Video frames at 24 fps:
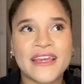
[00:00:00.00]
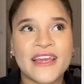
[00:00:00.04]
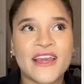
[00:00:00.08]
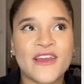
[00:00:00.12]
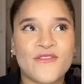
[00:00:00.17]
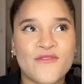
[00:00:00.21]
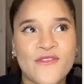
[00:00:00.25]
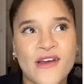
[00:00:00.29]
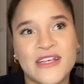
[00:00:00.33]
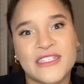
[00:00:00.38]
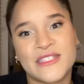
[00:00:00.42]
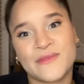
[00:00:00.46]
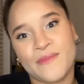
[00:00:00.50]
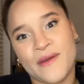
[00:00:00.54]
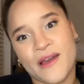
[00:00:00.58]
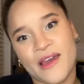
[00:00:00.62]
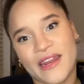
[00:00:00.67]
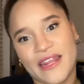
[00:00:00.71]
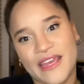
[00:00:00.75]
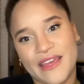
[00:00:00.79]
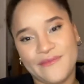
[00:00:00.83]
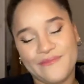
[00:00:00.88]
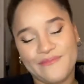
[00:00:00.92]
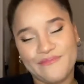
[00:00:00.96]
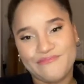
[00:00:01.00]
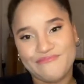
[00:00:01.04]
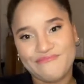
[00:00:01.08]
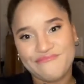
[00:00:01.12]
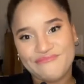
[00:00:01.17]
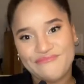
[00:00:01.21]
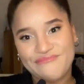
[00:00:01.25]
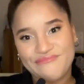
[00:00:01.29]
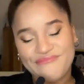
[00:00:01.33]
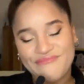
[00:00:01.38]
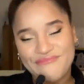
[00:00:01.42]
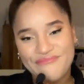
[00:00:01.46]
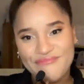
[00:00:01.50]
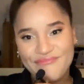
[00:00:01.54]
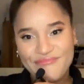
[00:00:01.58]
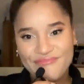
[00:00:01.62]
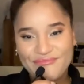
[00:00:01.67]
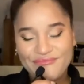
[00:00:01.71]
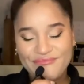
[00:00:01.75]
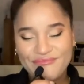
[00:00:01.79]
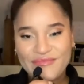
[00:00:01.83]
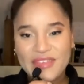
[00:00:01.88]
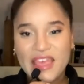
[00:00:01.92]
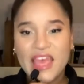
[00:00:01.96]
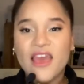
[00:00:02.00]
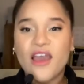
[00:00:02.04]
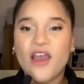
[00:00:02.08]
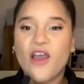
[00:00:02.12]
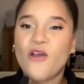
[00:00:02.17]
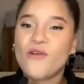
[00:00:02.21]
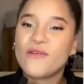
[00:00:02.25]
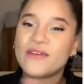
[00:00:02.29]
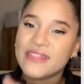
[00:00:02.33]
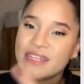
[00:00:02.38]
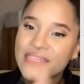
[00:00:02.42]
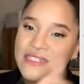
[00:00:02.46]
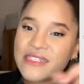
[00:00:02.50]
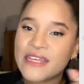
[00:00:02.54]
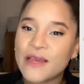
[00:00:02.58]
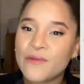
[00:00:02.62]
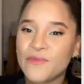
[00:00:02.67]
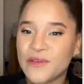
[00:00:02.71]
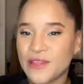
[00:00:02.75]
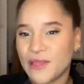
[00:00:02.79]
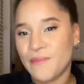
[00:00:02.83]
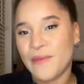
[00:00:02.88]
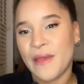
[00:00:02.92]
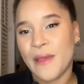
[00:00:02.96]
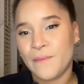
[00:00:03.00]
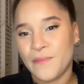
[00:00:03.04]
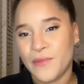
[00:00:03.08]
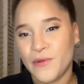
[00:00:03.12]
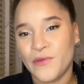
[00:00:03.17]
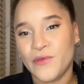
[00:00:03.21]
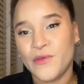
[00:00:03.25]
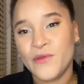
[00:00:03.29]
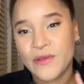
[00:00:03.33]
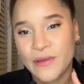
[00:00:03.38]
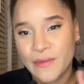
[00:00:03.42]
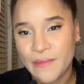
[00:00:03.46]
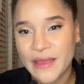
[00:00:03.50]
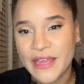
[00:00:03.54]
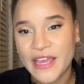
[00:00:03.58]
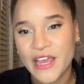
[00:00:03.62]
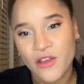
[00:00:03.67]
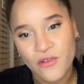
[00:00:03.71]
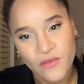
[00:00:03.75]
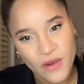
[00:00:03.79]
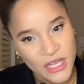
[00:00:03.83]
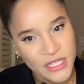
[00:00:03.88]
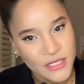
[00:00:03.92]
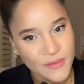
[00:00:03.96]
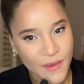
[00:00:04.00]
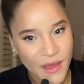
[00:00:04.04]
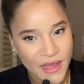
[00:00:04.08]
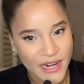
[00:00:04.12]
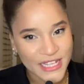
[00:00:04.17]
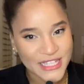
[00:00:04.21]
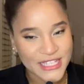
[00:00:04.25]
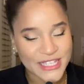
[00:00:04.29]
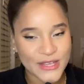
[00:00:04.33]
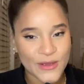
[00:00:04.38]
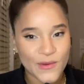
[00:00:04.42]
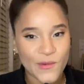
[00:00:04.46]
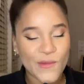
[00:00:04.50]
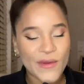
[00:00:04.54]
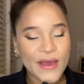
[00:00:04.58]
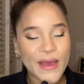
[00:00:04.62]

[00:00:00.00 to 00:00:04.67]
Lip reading: it crossbody. Oh, and the same with the bamboo, you can make it crossbody too.